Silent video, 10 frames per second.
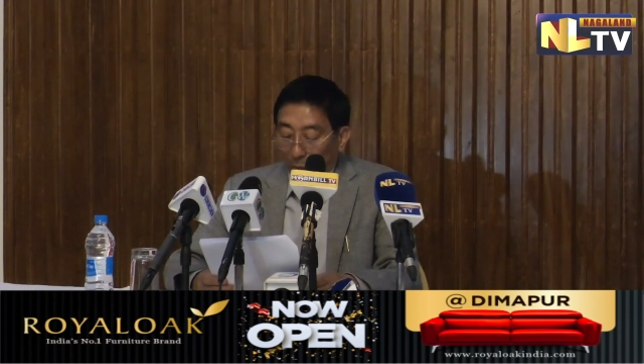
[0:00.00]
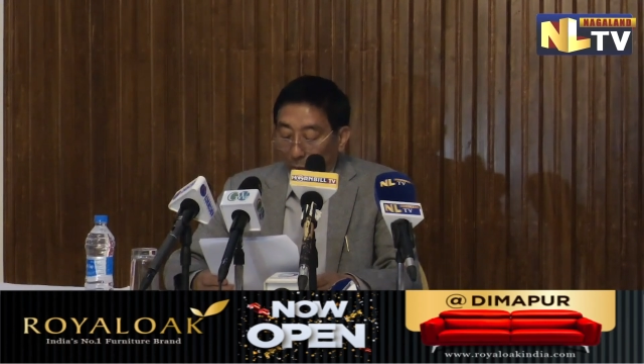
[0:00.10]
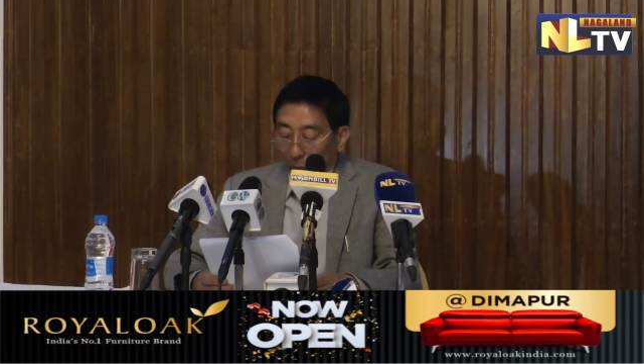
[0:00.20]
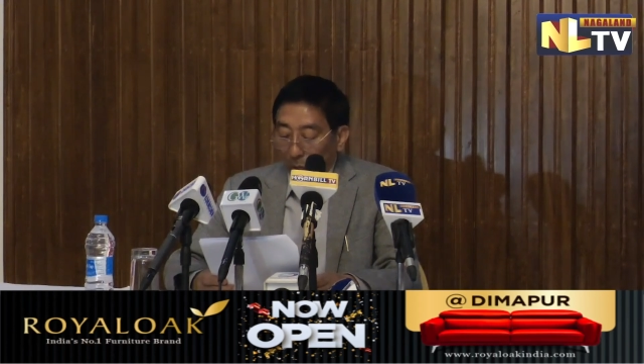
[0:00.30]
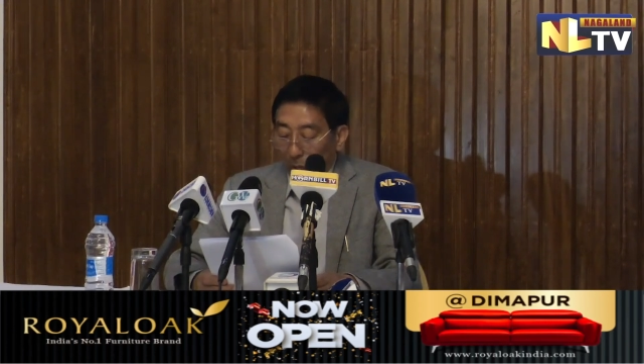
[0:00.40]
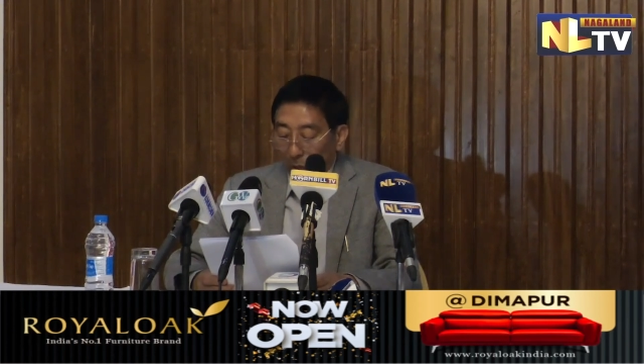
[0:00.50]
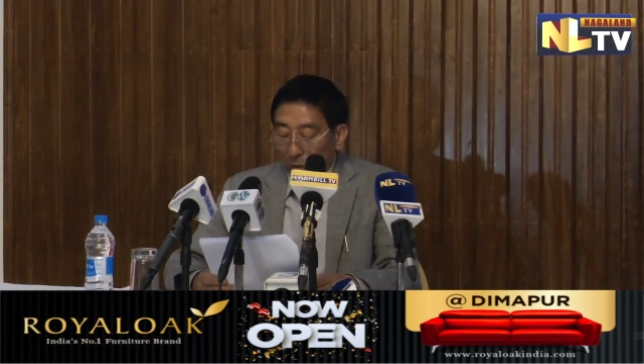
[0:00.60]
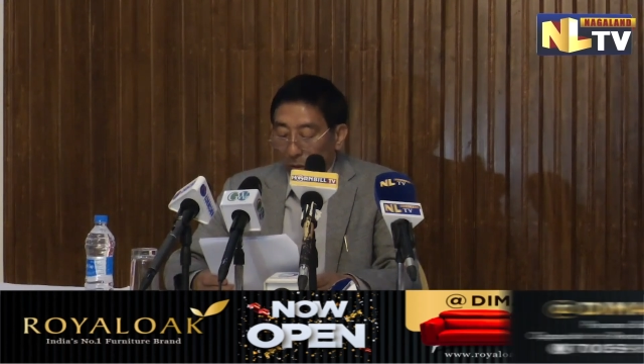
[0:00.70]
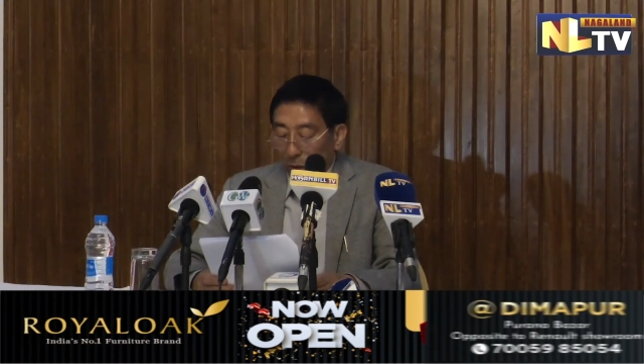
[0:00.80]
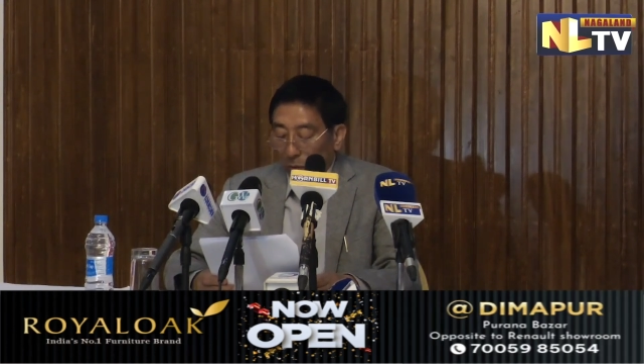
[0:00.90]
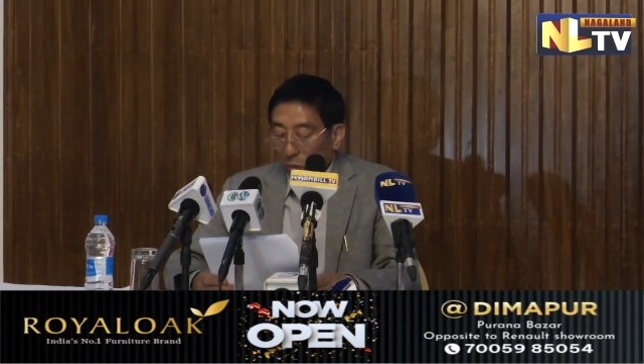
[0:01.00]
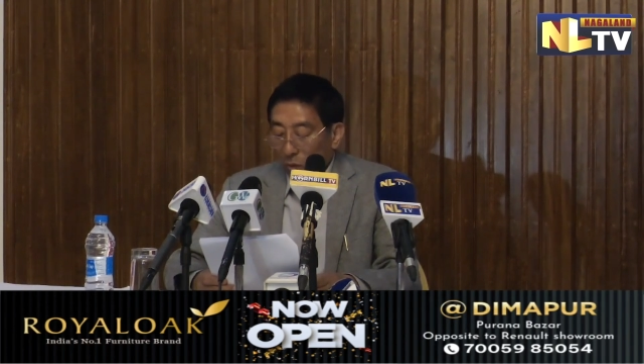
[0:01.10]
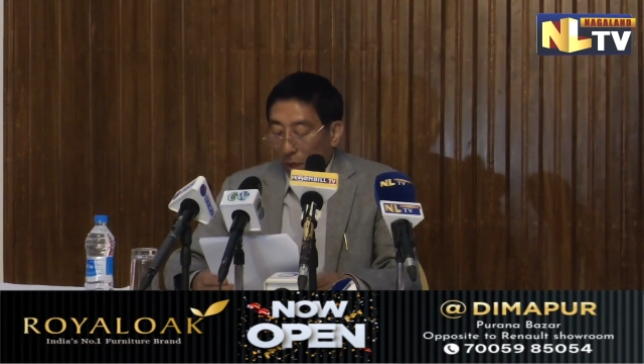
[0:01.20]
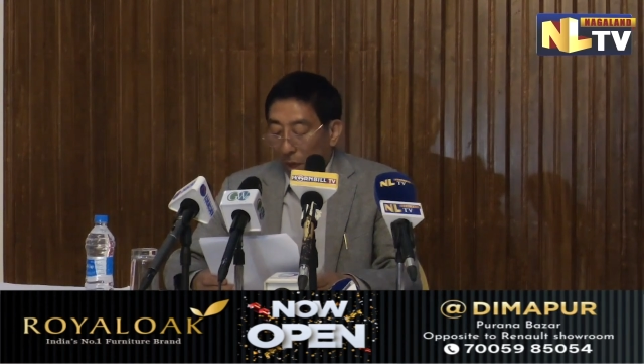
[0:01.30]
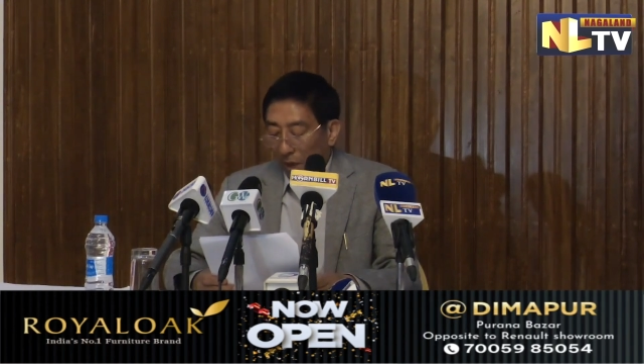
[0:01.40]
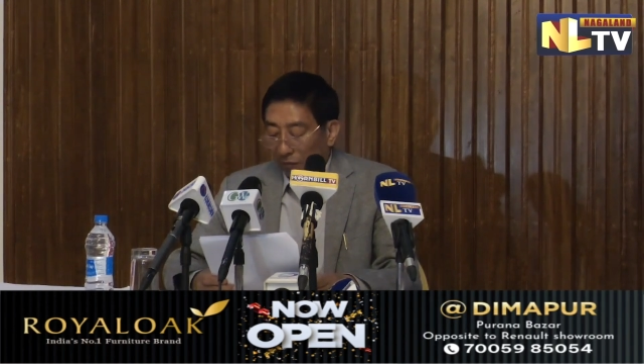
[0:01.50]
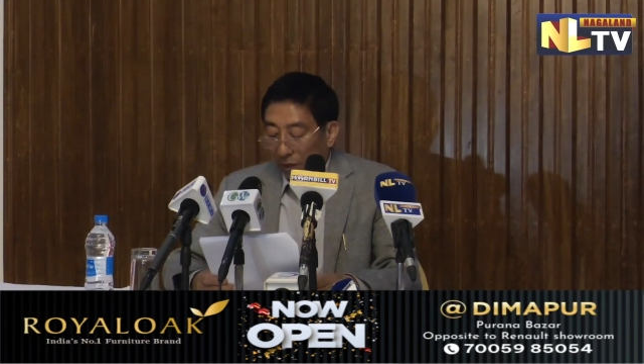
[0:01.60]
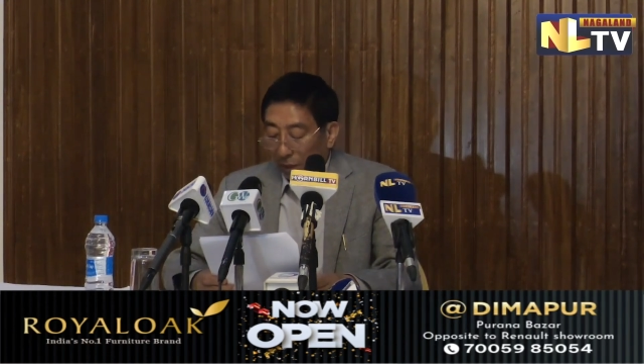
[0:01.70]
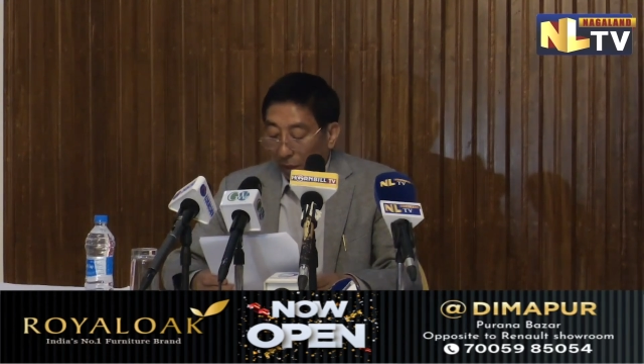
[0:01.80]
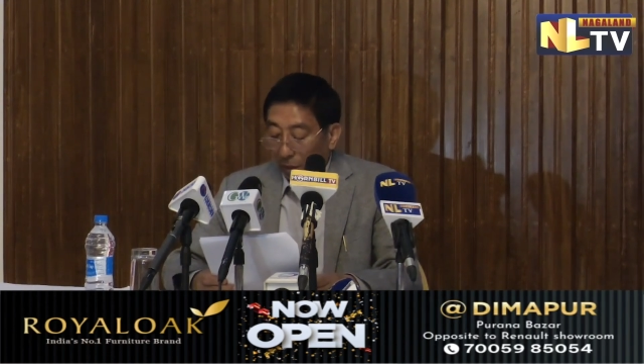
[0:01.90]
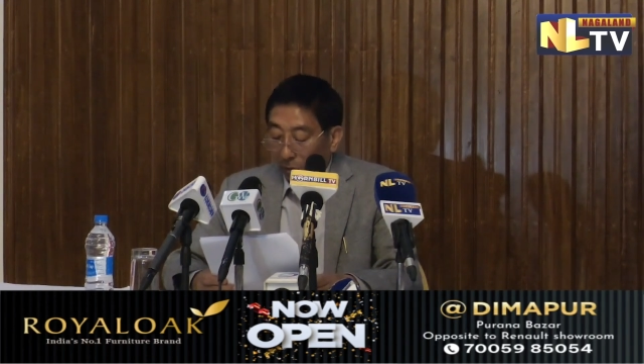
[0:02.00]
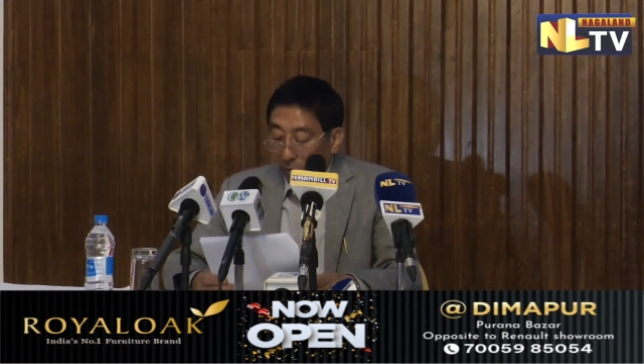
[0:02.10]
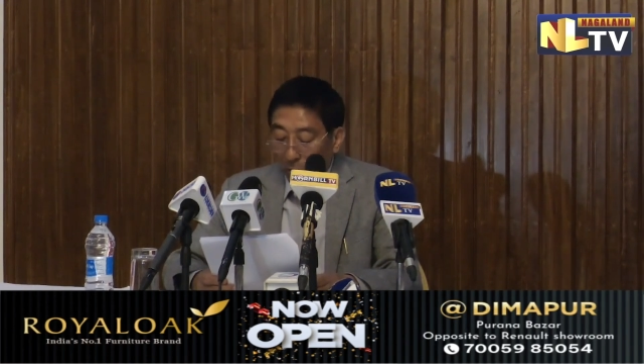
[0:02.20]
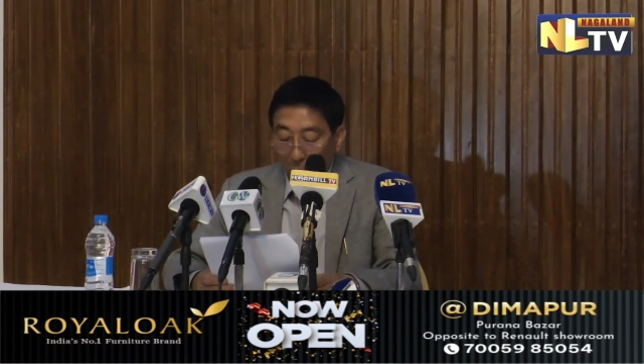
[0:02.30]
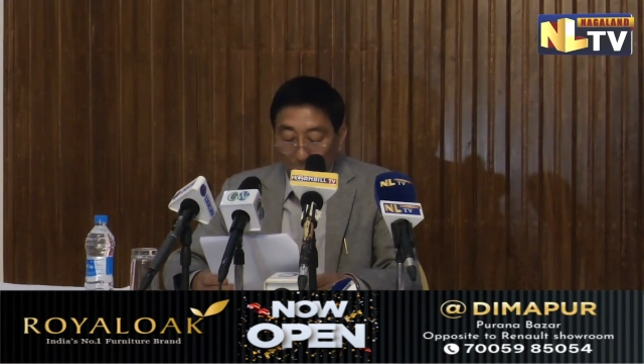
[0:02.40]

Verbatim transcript: for the last 2.5 decades.